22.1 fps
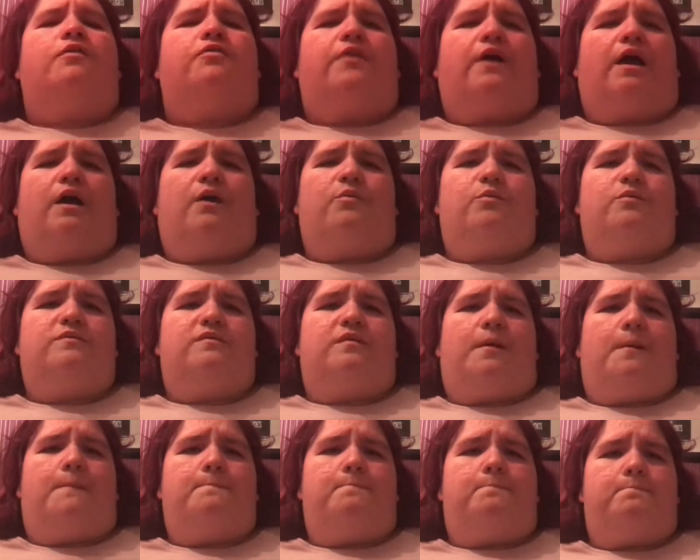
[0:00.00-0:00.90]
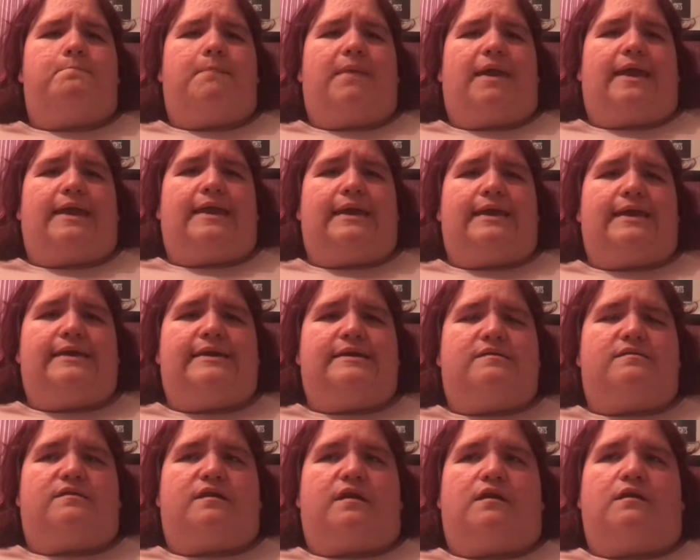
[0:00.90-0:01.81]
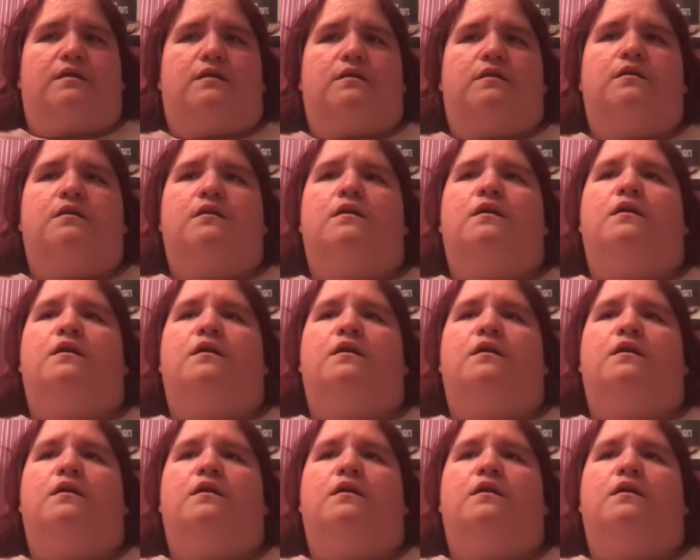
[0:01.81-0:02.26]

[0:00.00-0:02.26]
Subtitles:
That was amazing.